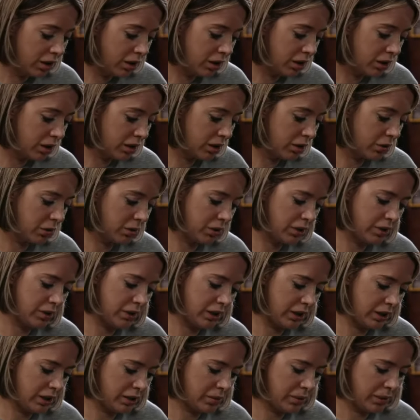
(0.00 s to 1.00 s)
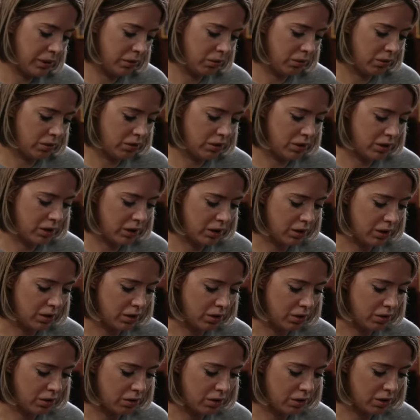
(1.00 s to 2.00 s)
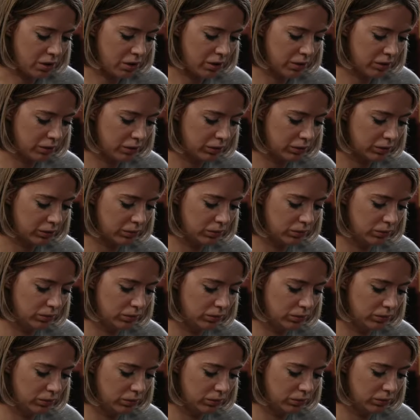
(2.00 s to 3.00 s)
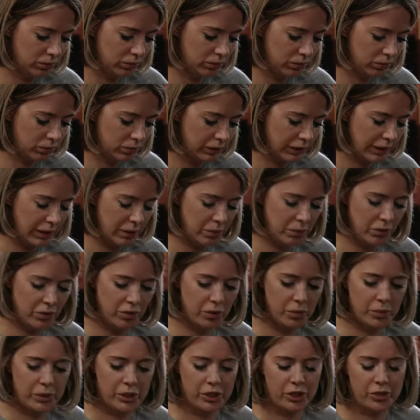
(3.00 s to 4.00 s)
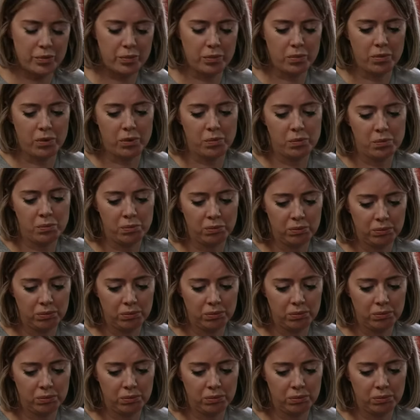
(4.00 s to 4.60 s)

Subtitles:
You were right about one thing, though. I am a rubbish mum.